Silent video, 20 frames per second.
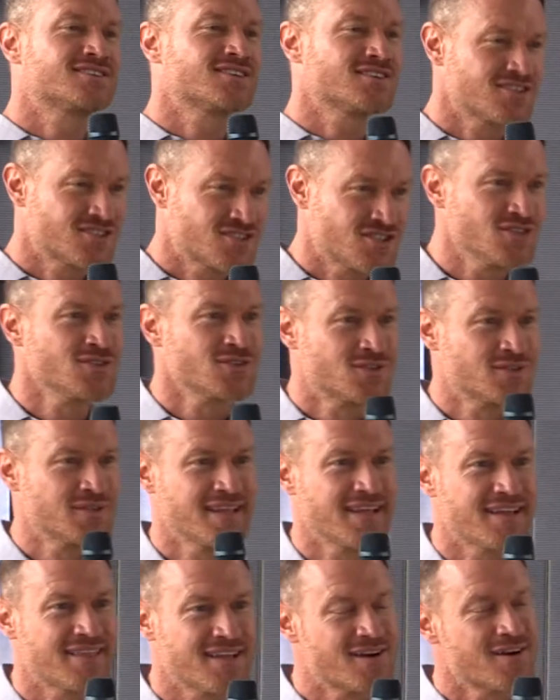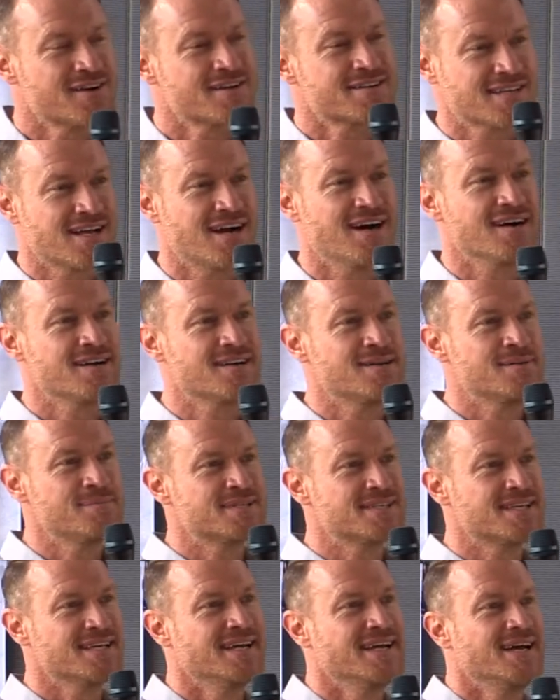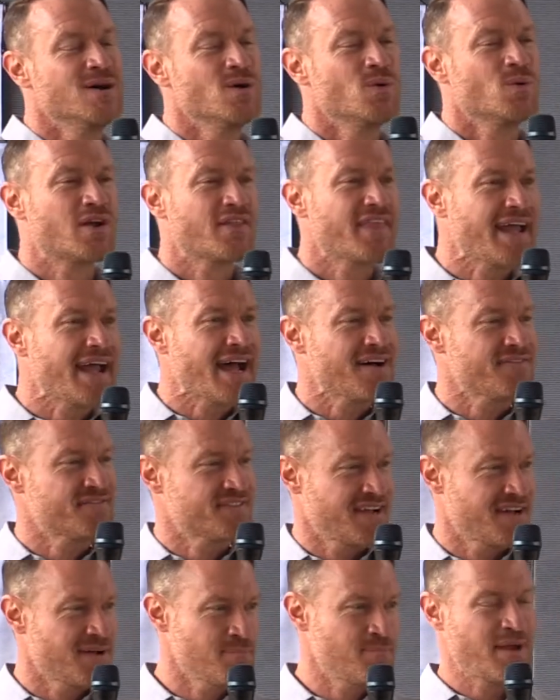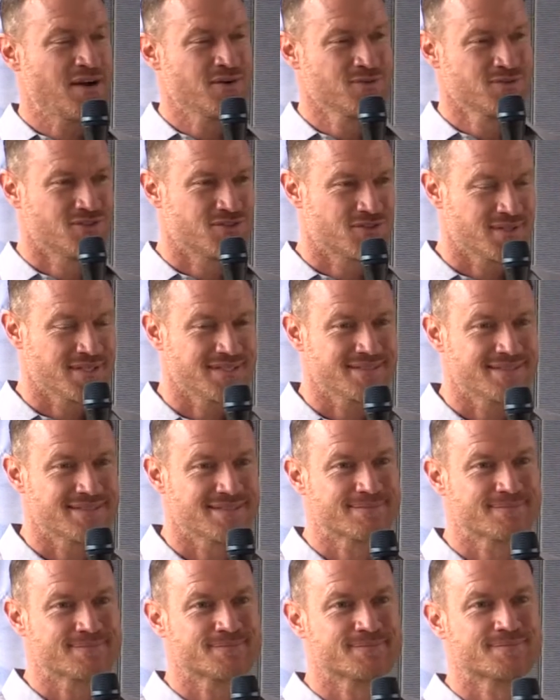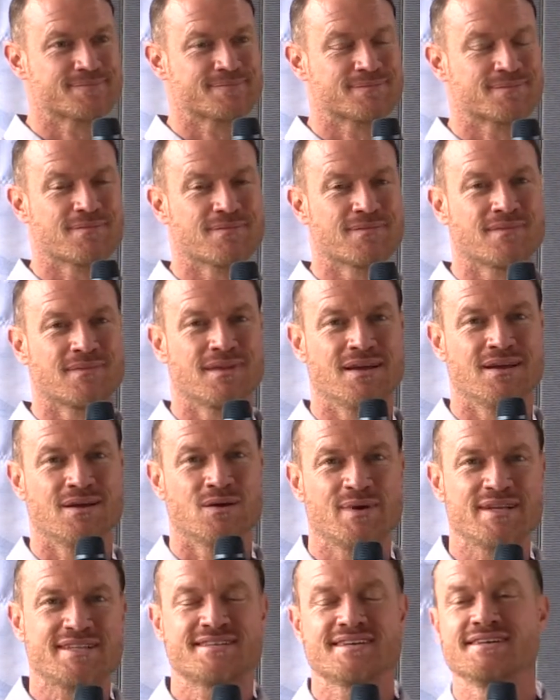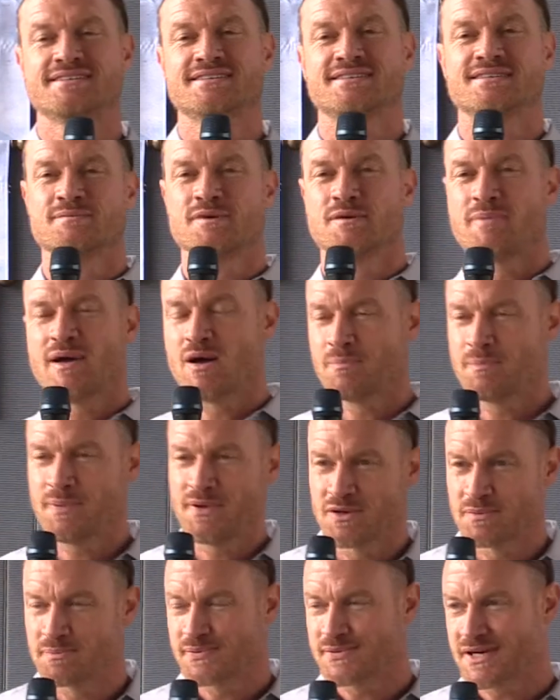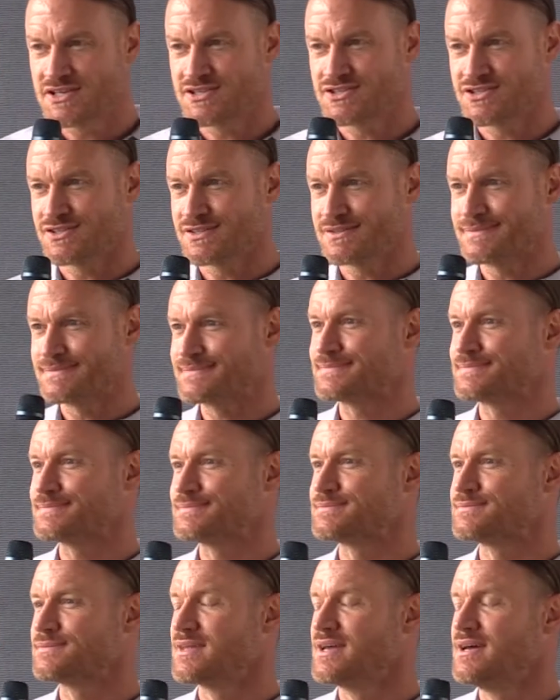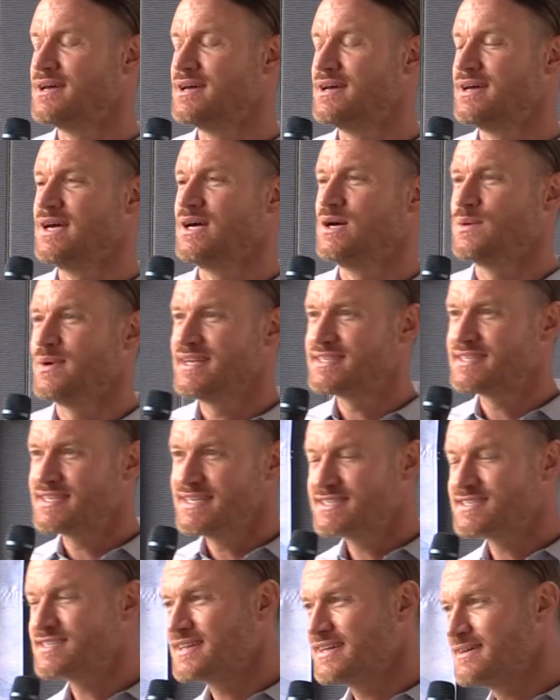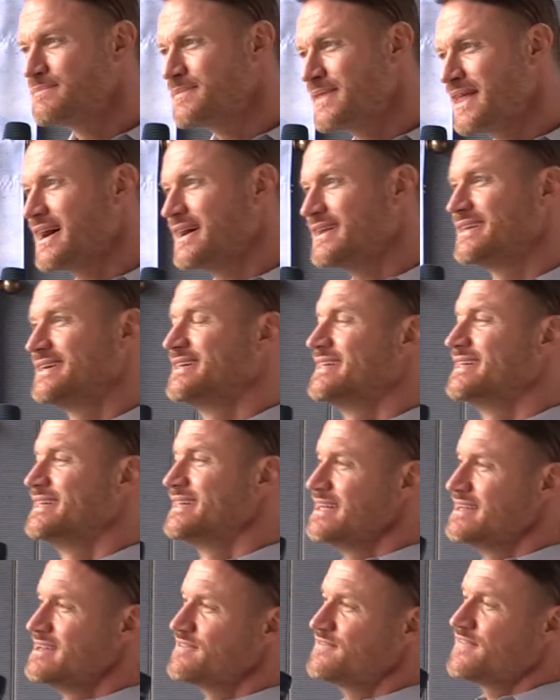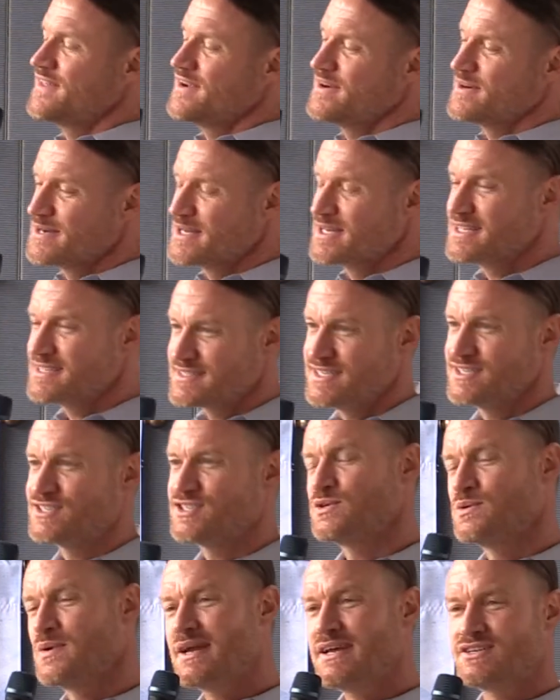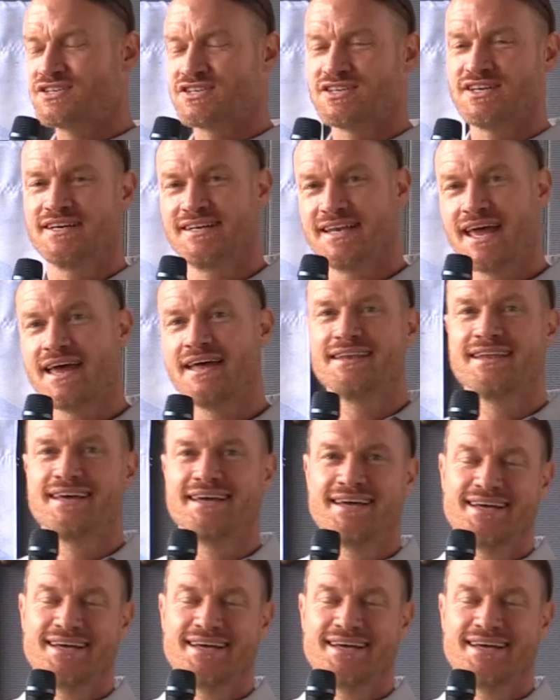our children that there are times where they have to have boundaries. We teach them about peer pressure. We teach them that if they're in a situation and